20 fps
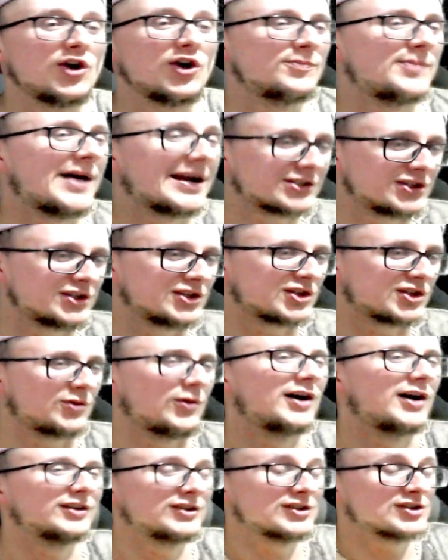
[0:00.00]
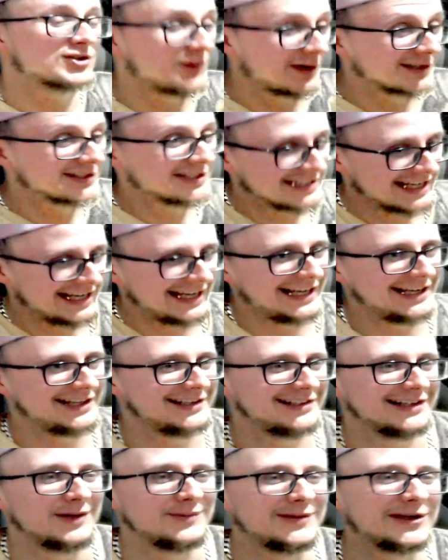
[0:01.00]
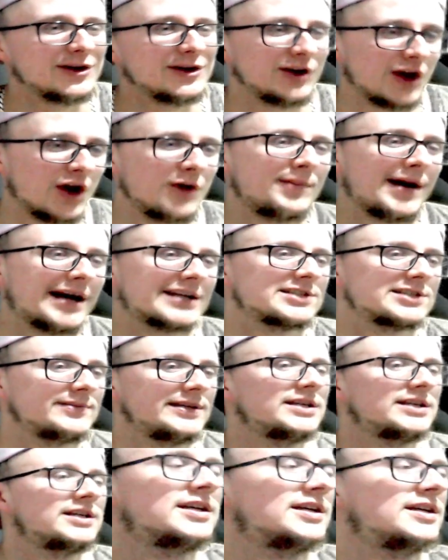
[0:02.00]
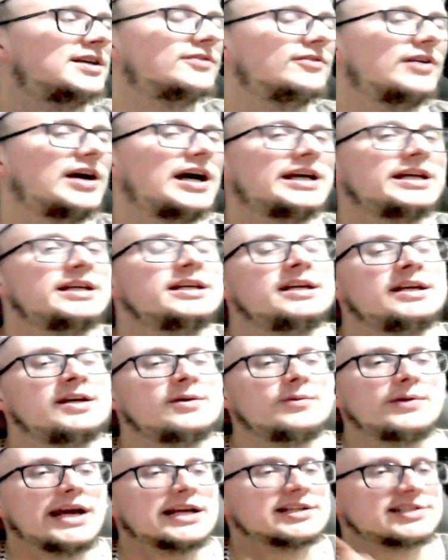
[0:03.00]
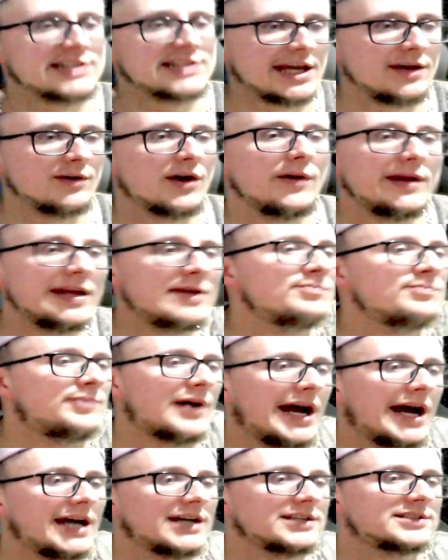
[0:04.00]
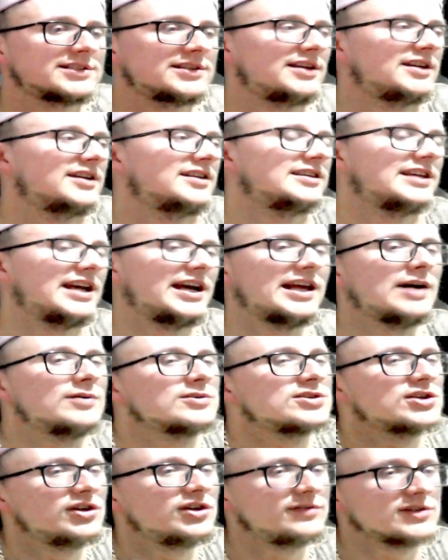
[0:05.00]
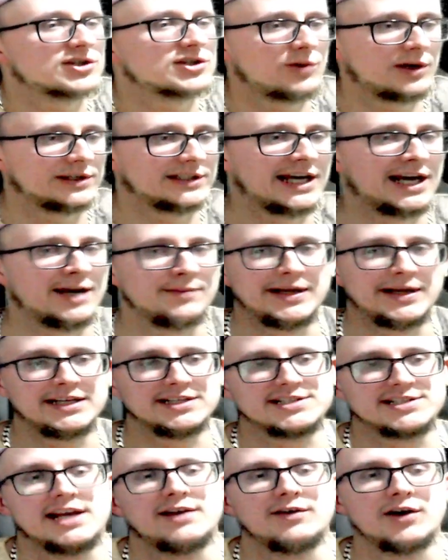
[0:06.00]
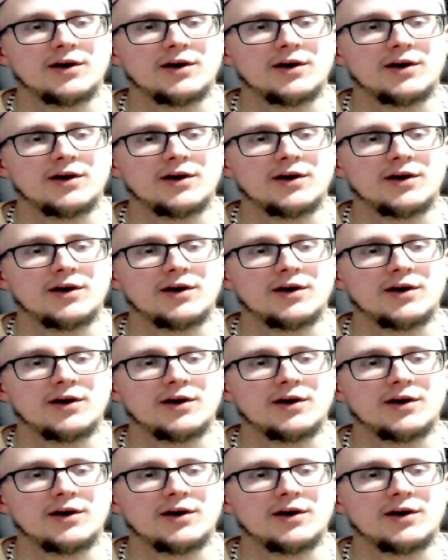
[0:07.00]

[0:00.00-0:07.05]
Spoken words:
back to the squad's there. Like, we can go back to it, right? We had 0 impact. Yeah, that was another squad that I made. 0